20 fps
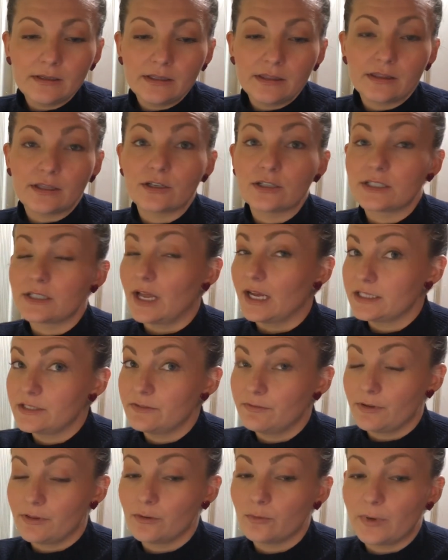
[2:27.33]
There's lots
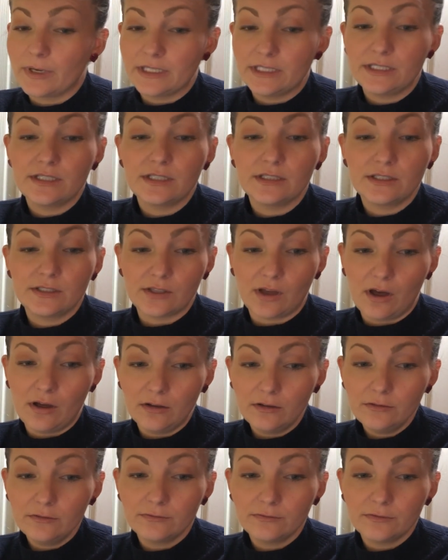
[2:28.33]
of other ways to
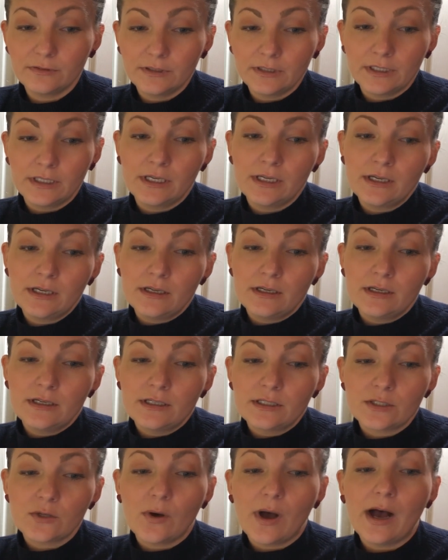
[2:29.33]
solve.
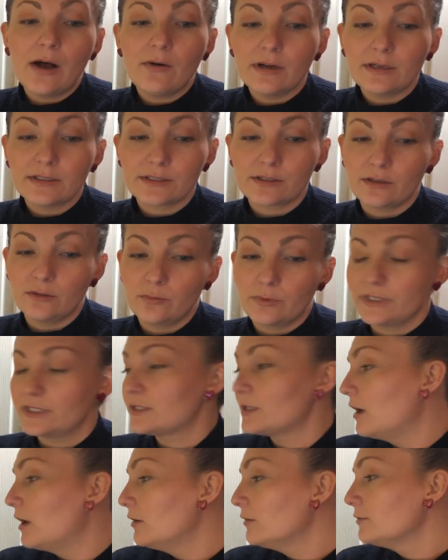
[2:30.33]
So how else could we
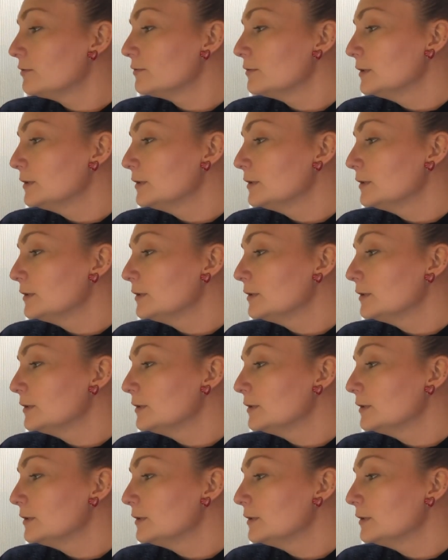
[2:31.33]
solve?